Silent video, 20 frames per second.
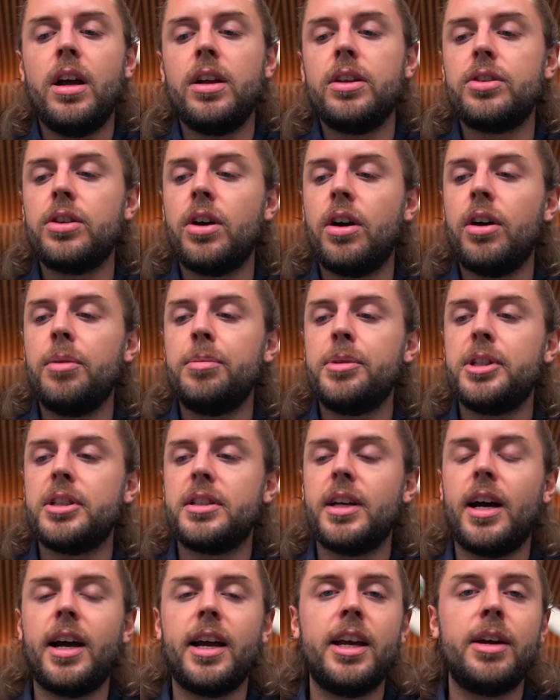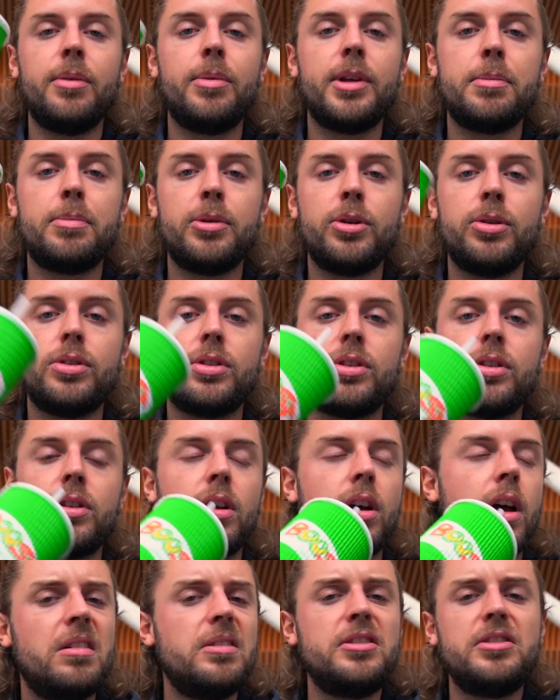So I'm just sat here with a boost.
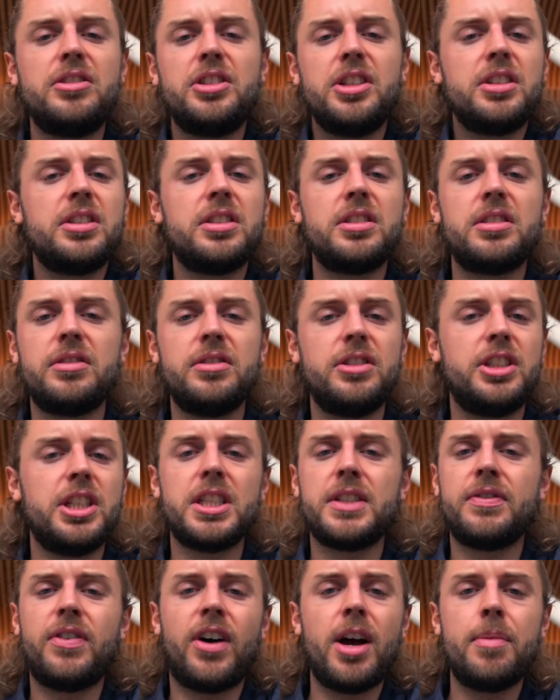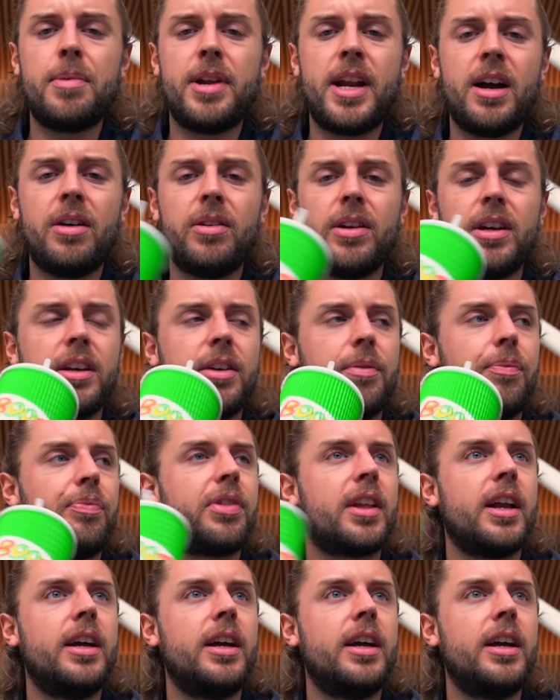Just vibing out here.